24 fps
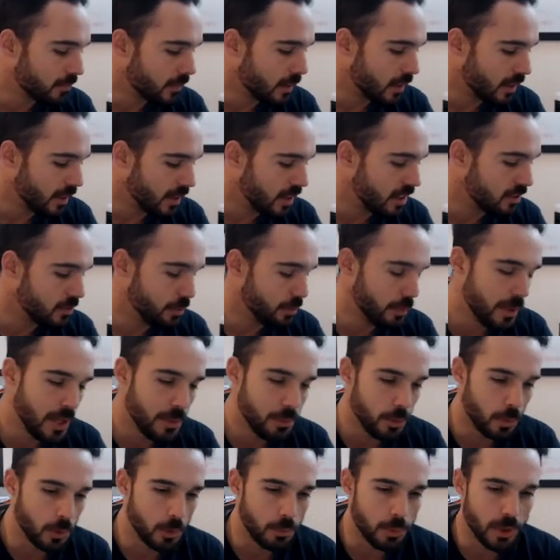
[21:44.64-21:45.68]
I guess
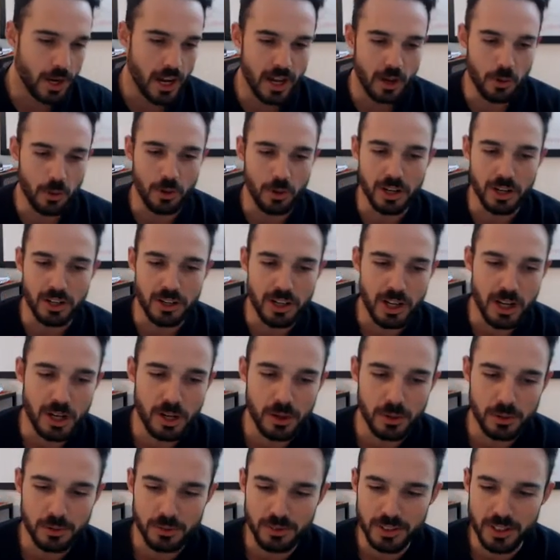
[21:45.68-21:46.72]
people would probably want to
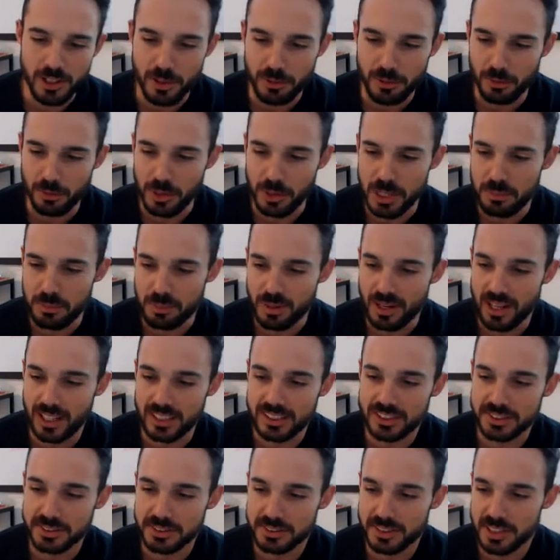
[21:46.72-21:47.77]
know,
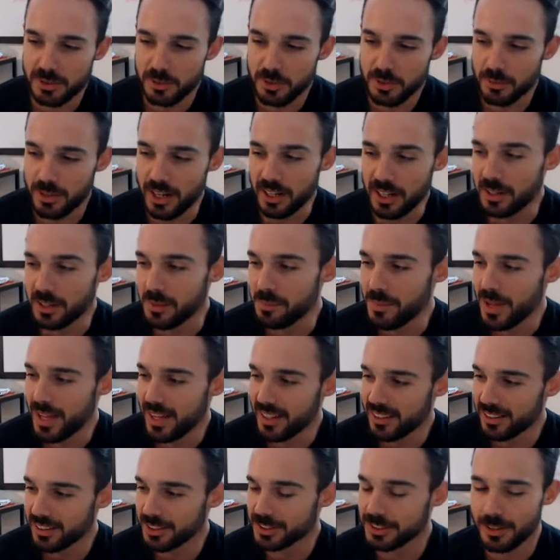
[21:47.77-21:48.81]
repricers that we
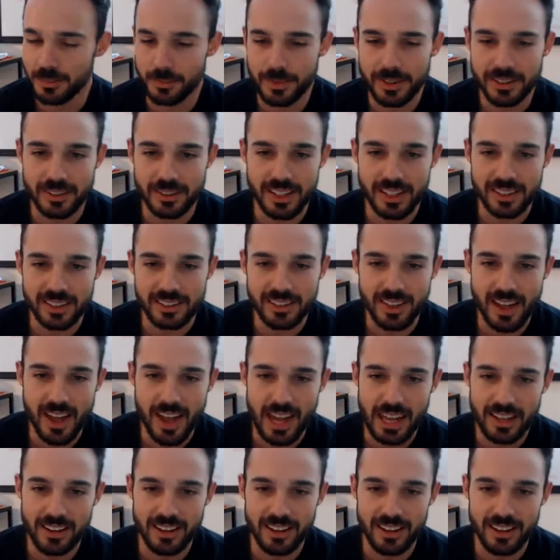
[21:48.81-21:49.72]
recommend or something like that.